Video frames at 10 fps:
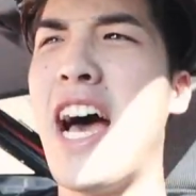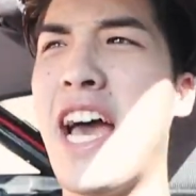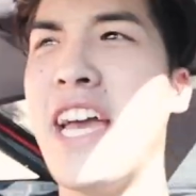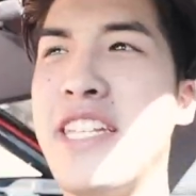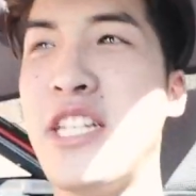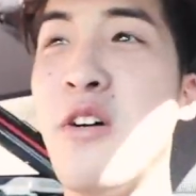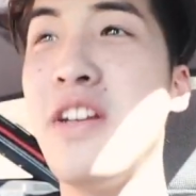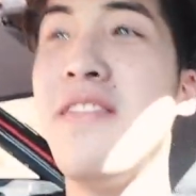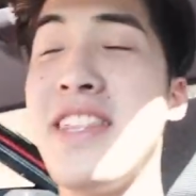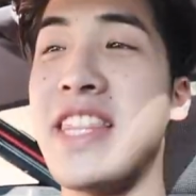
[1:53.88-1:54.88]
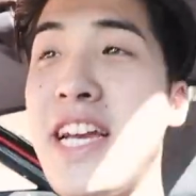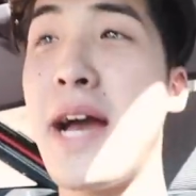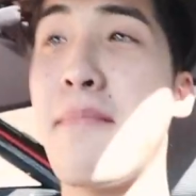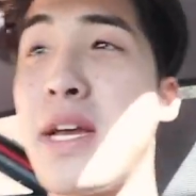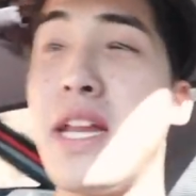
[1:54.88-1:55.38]
I don't even think
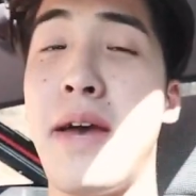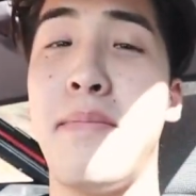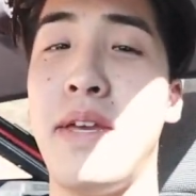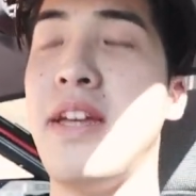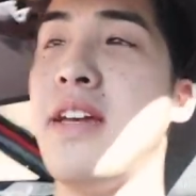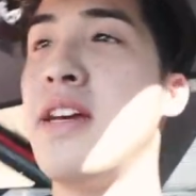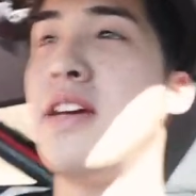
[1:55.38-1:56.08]
I'm gonna be